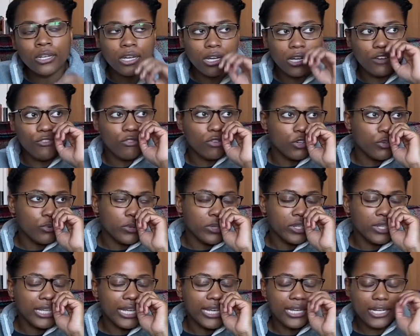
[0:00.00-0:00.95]
Uh, we're doing
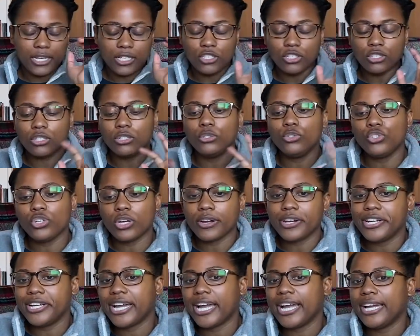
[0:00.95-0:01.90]
like an
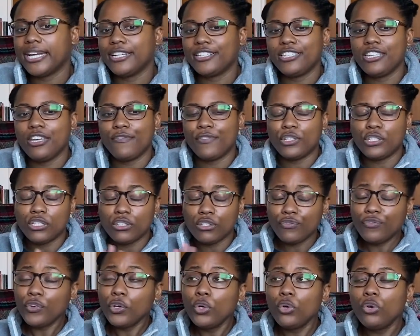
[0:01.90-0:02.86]
exclusionary diet to see if it's his
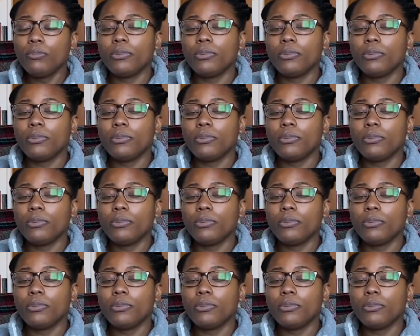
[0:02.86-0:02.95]
food,